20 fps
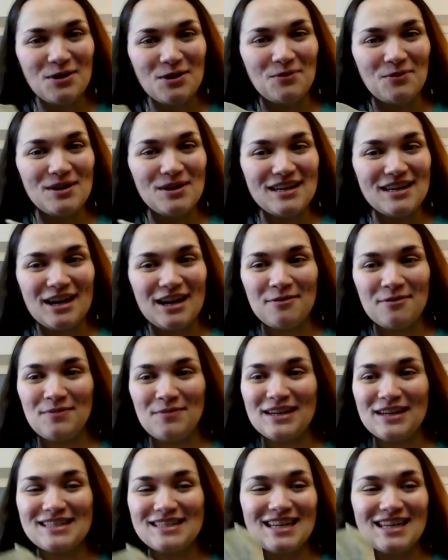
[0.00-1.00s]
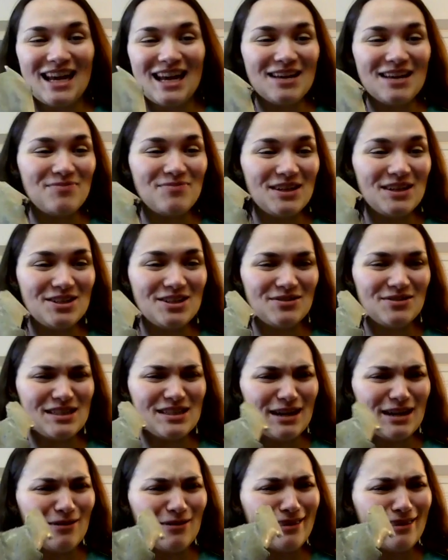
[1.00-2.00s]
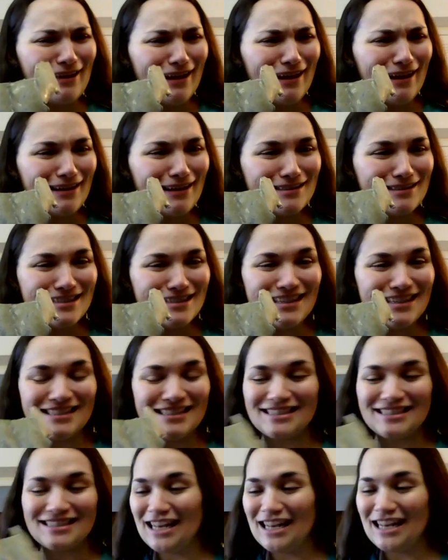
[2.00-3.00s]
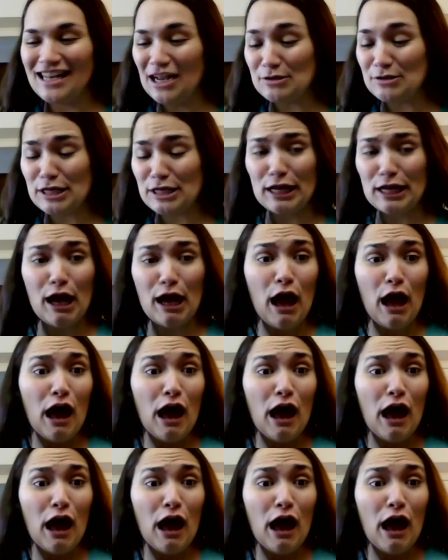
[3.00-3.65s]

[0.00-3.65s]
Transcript: went down, picked it up, and she was like, what the heck is this? And I was like,